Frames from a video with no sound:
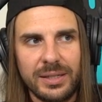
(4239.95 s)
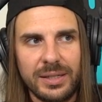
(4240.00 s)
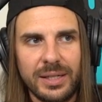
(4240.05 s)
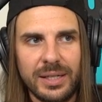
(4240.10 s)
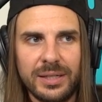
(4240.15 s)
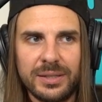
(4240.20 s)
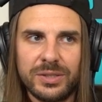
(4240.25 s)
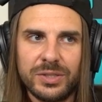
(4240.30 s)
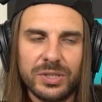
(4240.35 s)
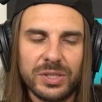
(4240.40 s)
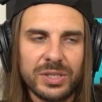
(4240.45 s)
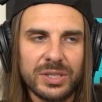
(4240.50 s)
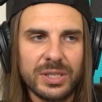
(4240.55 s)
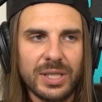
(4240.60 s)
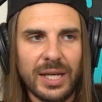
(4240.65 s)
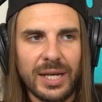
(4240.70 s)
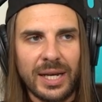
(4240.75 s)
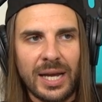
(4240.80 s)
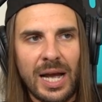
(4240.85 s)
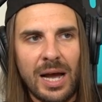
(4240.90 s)
It's just
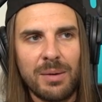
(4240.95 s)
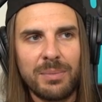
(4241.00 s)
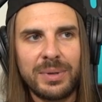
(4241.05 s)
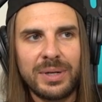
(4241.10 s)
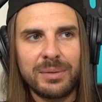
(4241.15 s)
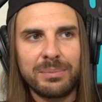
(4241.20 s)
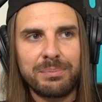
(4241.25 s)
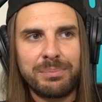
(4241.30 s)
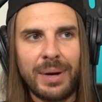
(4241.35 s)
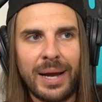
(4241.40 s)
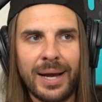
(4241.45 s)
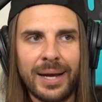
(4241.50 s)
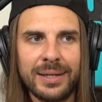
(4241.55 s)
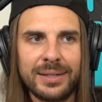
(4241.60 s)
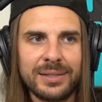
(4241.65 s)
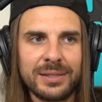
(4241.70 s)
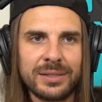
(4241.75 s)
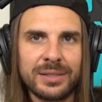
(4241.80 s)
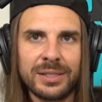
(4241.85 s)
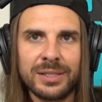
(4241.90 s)
like, how many bad
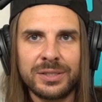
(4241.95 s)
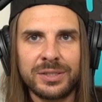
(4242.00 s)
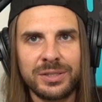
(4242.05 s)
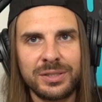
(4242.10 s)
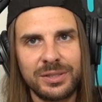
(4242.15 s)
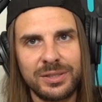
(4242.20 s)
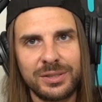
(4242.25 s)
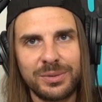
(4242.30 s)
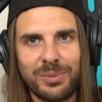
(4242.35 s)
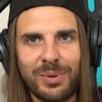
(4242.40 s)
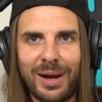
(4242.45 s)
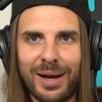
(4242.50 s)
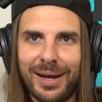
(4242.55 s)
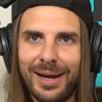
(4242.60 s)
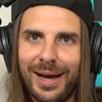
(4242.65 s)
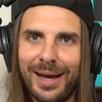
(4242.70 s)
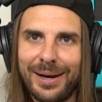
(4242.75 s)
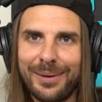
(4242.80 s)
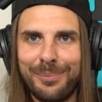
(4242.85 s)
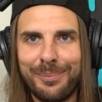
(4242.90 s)
decisions do I
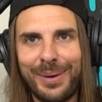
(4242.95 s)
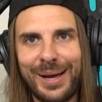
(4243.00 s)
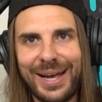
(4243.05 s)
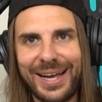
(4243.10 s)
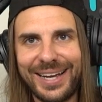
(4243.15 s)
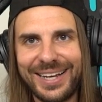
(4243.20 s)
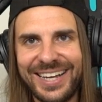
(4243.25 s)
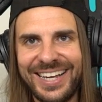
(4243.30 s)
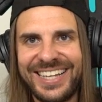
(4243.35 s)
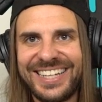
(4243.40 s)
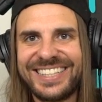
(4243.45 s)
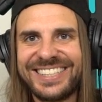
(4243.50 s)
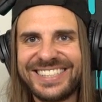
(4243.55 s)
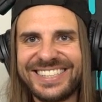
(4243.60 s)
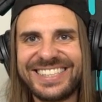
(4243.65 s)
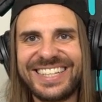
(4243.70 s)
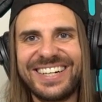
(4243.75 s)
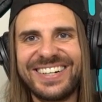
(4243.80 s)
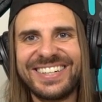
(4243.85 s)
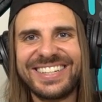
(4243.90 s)
gotta make?
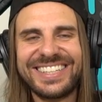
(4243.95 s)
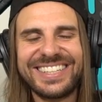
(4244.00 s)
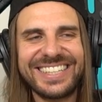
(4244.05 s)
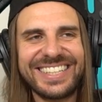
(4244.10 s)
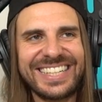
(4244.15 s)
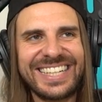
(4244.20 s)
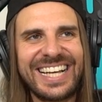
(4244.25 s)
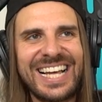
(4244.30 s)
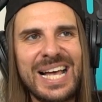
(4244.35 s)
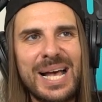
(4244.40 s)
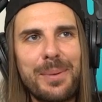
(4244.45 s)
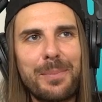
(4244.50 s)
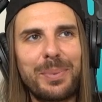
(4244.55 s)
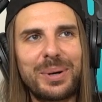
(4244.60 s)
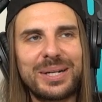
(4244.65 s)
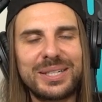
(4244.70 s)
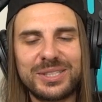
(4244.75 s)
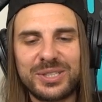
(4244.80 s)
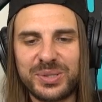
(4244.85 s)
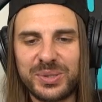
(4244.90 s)
No.
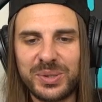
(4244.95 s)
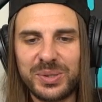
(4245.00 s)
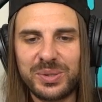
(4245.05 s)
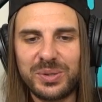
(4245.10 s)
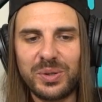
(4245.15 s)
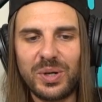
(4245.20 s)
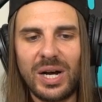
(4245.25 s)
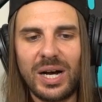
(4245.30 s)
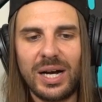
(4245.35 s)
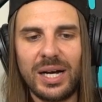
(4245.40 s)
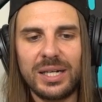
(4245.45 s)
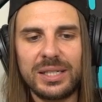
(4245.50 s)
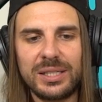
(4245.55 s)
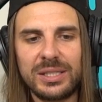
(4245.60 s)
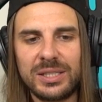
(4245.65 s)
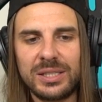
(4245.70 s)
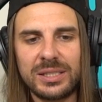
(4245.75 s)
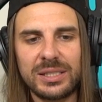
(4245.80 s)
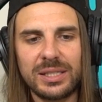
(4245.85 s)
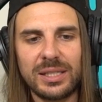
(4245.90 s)
But it's true. You
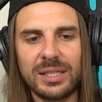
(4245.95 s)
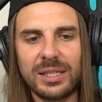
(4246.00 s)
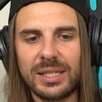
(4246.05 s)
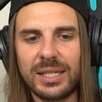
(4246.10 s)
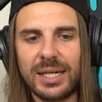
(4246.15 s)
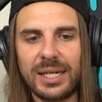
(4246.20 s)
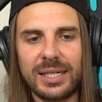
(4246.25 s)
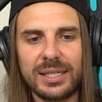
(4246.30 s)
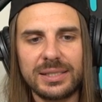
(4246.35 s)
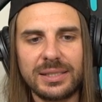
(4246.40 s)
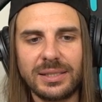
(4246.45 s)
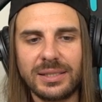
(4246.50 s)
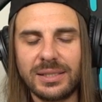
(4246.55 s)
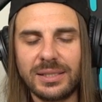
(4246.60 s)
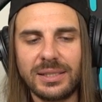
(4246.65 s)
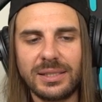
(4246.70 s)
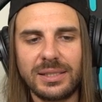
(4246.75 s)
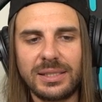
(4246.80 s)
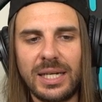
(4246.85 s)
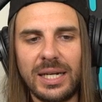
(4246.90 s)
just look at
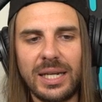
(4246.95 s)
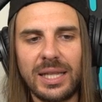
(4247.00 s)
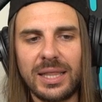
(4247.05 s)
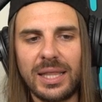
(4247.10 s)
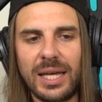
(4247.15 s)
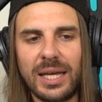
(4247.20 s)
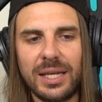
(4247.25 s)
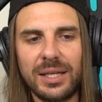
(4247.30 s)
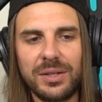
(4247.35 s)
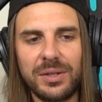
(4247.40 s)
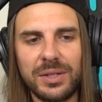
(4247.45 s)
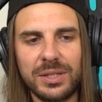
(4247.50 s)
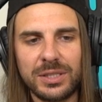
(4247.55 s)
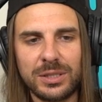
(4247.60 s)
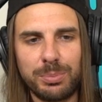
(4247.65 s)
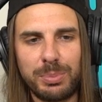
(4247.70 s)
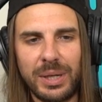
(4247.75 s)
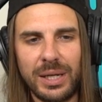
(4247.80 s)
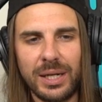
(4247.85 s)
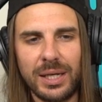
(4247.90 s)
anything, you can
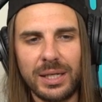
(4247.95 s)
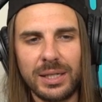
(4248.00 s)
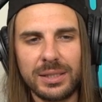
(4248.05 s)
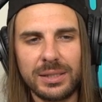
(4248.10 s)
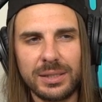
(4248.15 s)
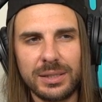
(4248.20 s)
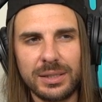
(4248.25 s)
spin it.